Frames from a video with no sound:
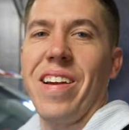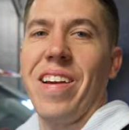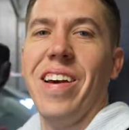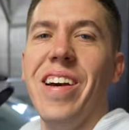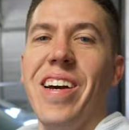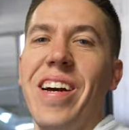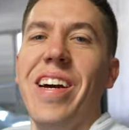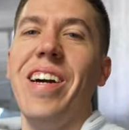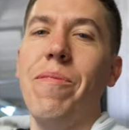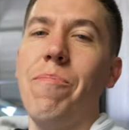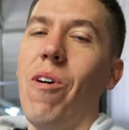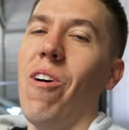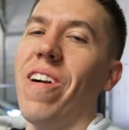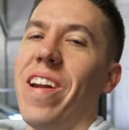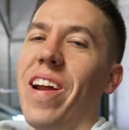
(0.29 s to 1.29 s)
Good
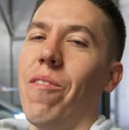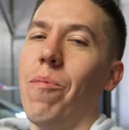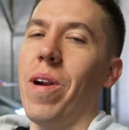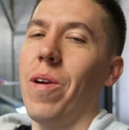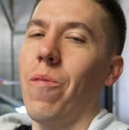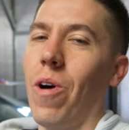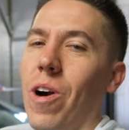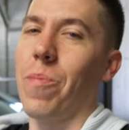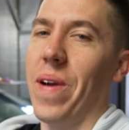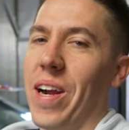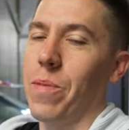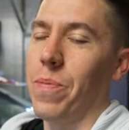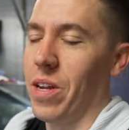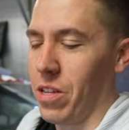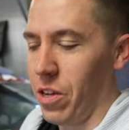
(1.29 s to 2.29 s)
morning, everybody. Welcome
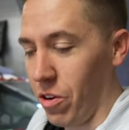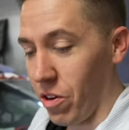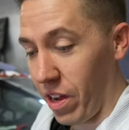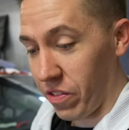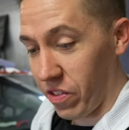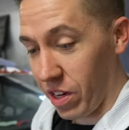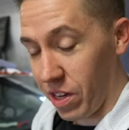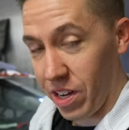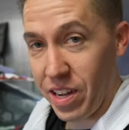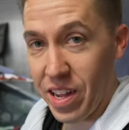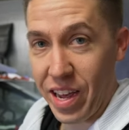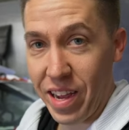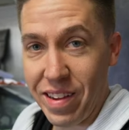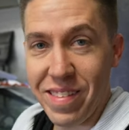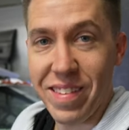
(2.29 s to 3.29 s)
back to Build Tune Race, and
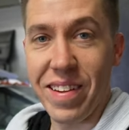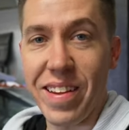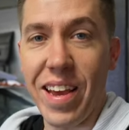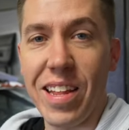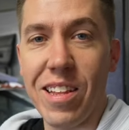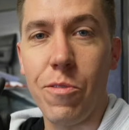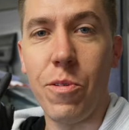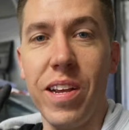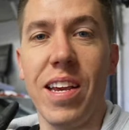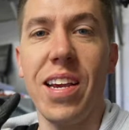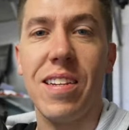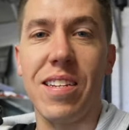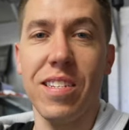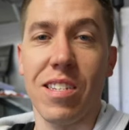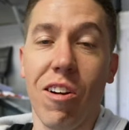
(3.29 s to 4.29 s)
today is the day that we
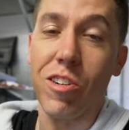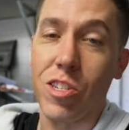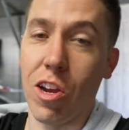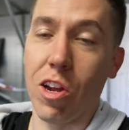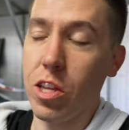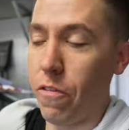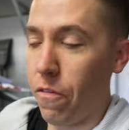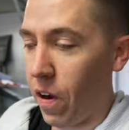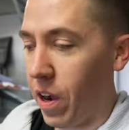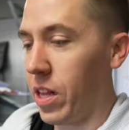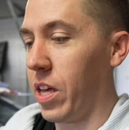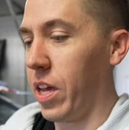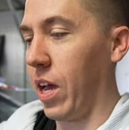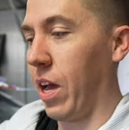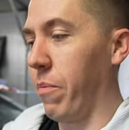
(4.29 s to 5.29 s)
get to start Salty finally.